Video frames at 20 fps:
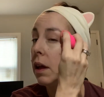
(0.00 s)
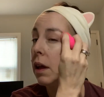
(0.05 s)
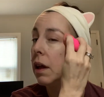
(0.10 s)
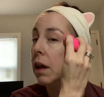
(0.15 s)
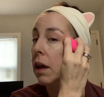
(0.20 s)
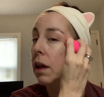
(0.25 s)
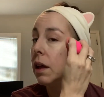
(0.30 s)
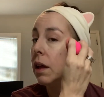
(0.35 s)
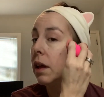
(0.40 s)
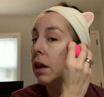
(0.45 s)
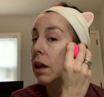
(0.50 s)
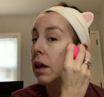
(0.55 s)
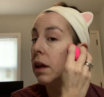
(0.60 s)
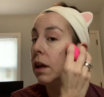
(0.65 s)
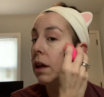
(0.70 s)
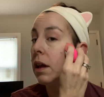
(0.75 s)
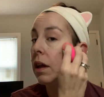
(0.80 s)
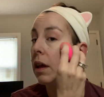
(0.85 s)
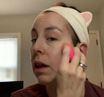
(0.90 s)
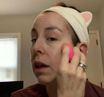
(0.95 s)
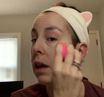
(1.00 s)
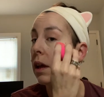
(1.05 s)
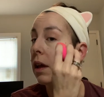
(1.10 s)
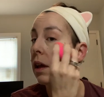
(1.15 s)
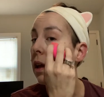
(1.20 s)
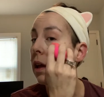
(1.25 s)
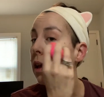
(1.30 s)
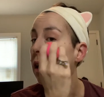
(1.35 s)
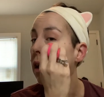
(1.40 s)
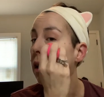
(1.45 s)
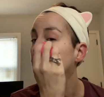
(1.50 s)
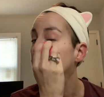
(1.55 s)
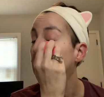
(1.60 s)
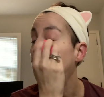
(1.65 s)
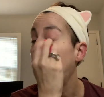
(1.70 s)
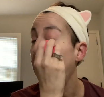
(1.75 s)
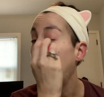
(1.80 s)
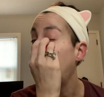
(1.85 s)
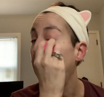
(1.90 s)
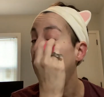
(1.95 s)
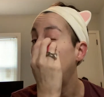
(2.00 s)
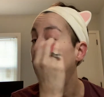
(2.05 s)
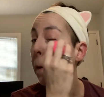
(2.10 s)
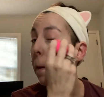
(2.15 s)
Nothing is said.